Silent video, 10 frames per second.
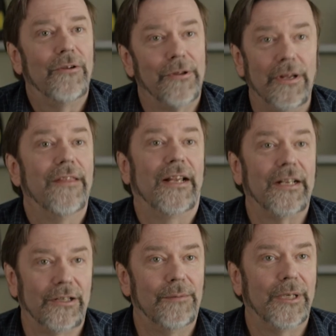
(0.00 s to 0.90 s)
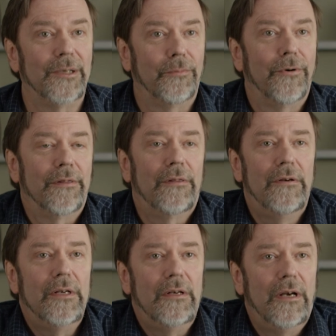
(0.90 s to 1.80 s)
with nothing and coming up with
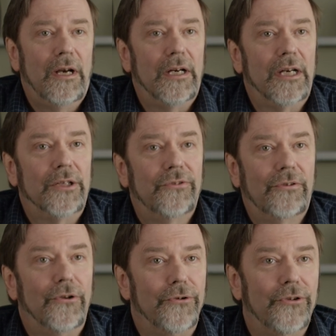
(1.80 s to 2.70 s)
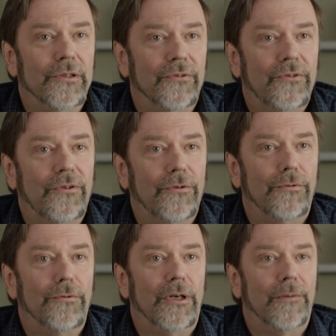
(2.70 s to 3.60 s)
solutions
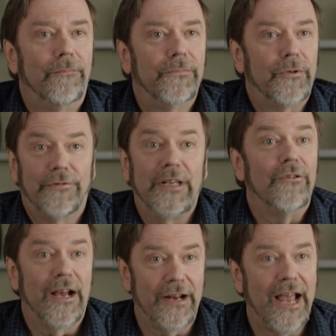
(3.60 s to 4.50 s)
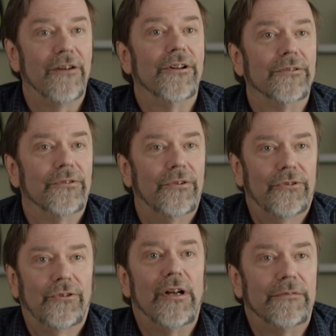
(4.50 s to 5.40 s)
to figure out how to
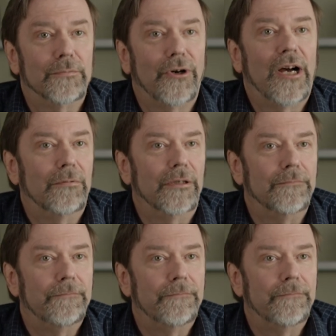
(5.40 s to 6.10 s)
solve a problem.